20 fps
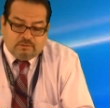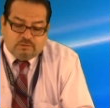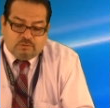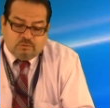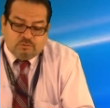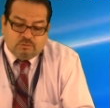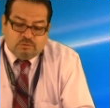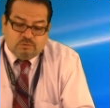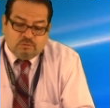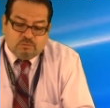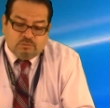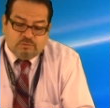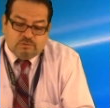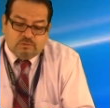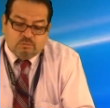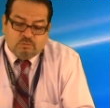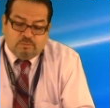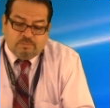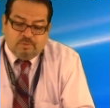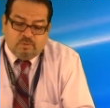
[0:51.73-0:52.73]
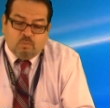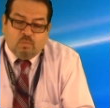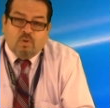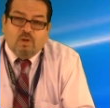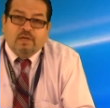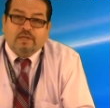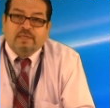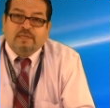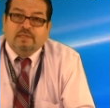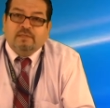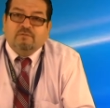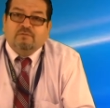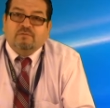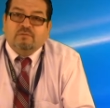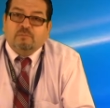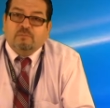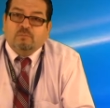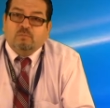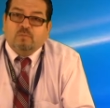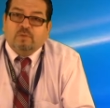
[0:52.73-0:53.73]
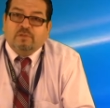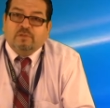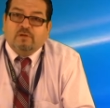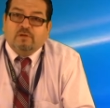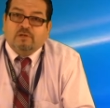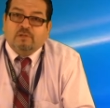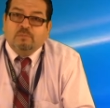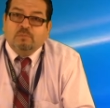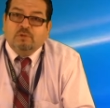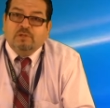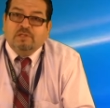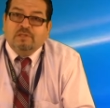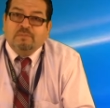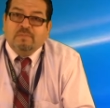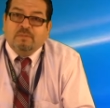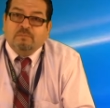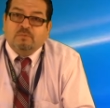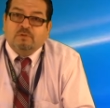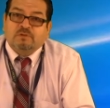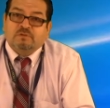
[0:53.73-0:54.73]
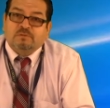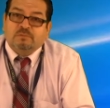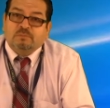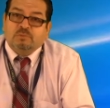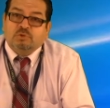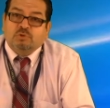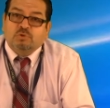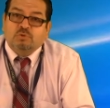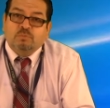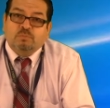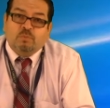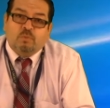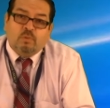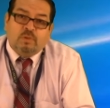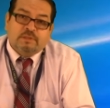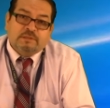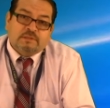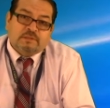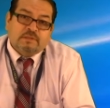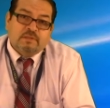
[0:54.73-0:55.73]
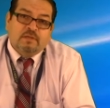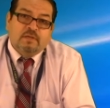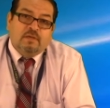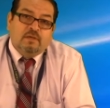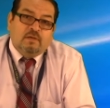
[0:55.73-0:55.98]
So students will be walking from with our community members from two points